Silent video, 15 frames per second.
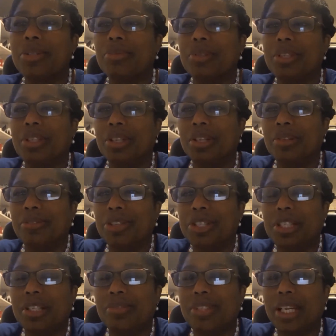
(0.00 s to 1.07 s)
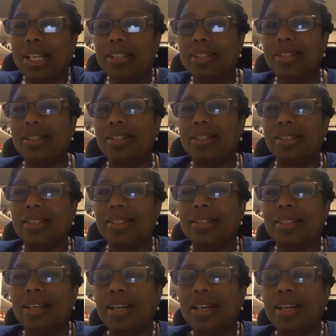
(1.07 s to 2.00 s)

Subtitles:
went to the University of Texas, and